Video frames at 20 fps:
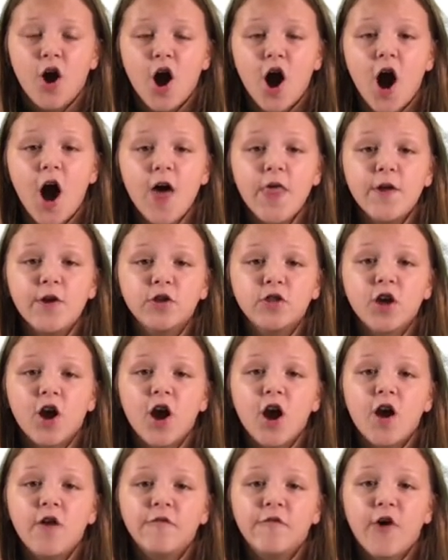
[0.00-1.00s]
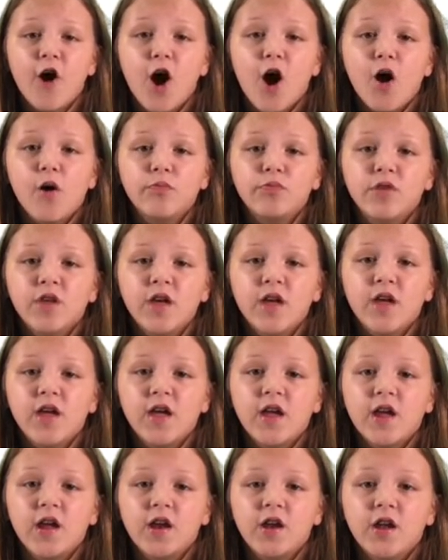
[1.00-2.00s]
Others are involved
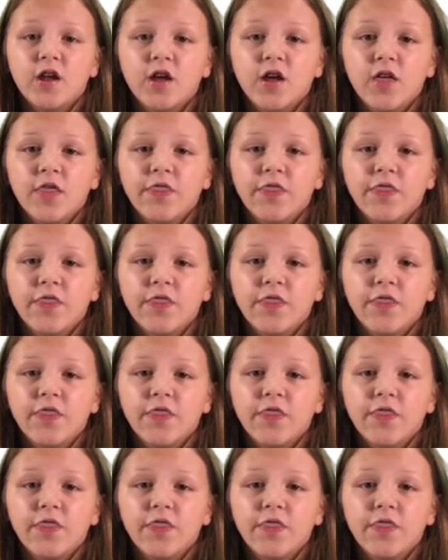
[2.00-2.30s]
in